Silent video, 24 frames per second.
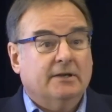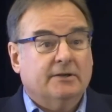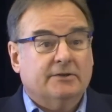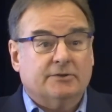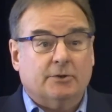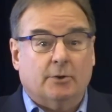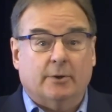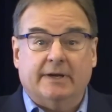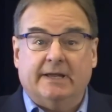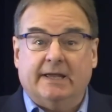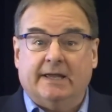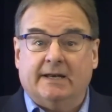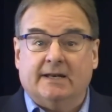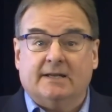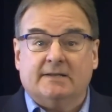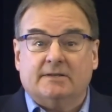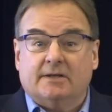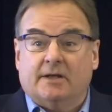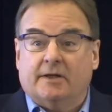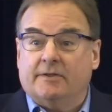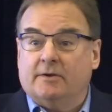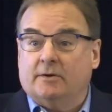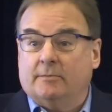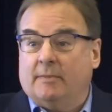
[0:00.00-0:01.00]
So again, as
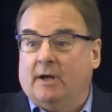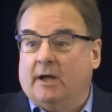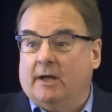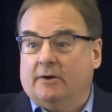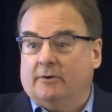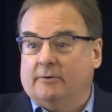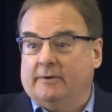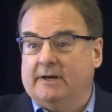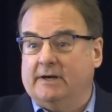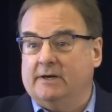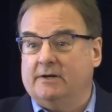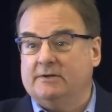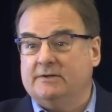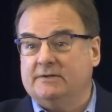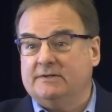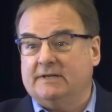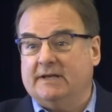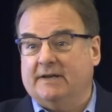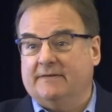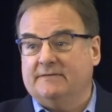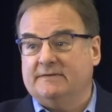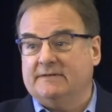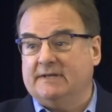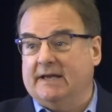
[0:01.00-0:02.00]
other moderators
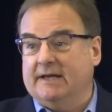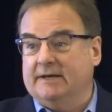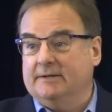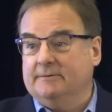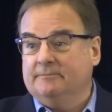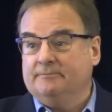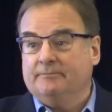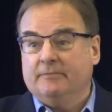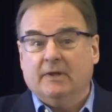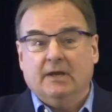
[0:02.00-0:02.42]
have said,